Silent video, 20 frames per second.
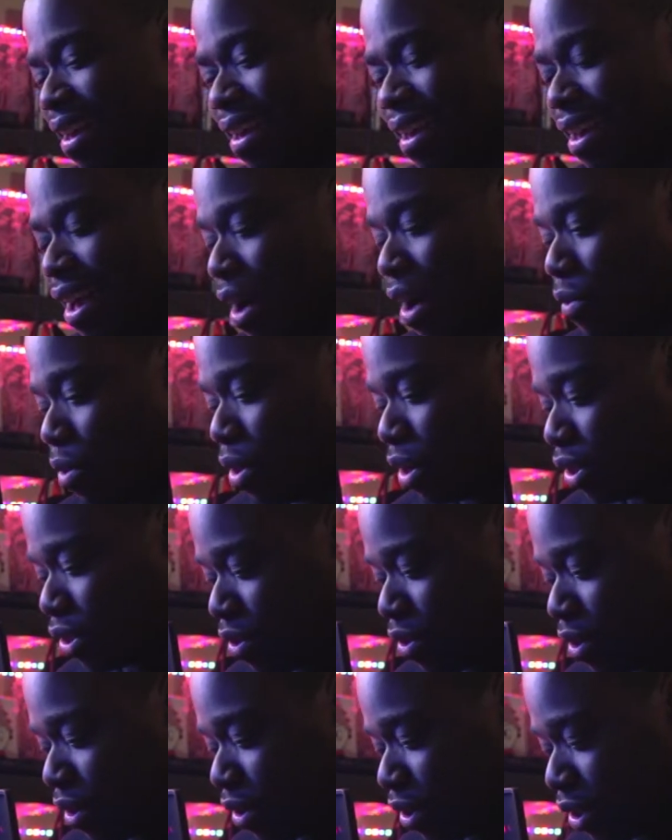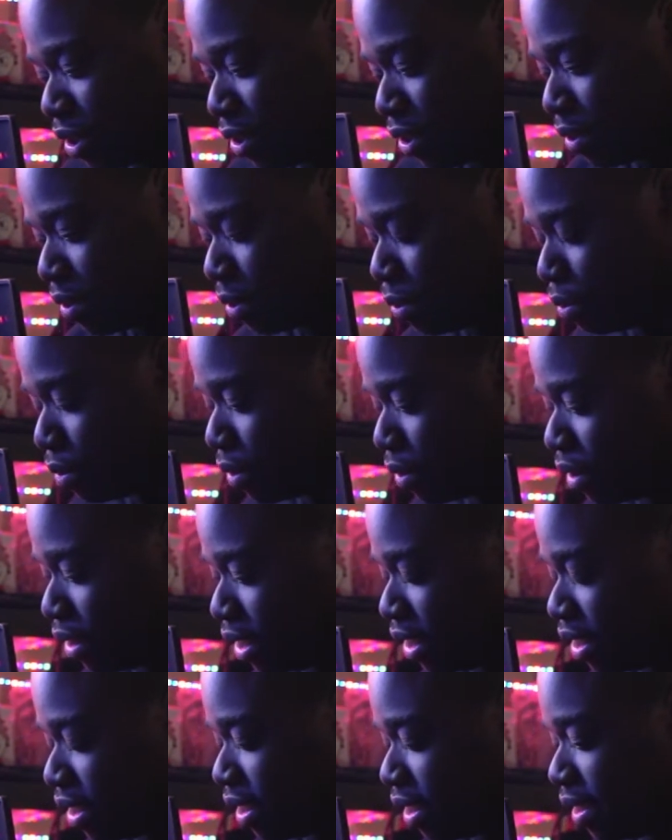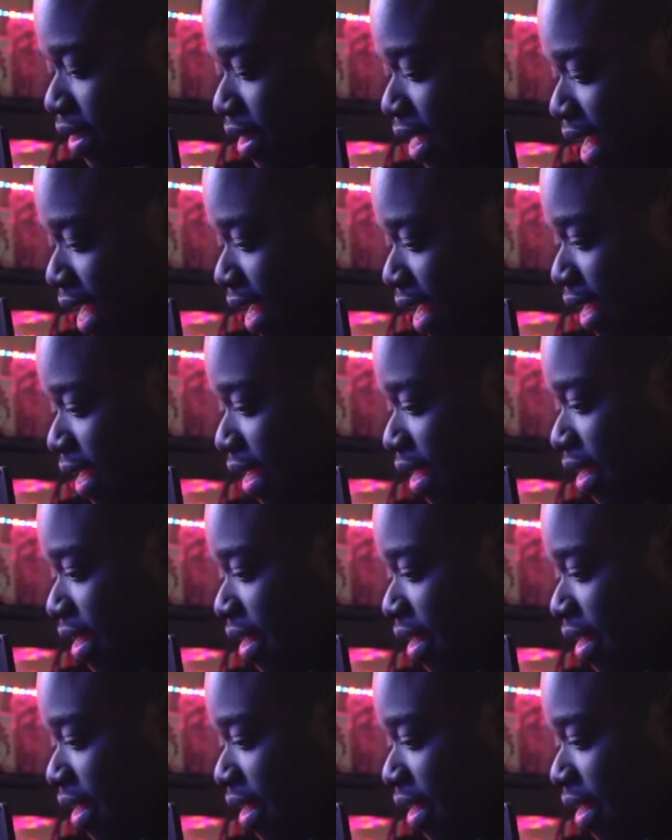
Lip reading: I want to talk to you today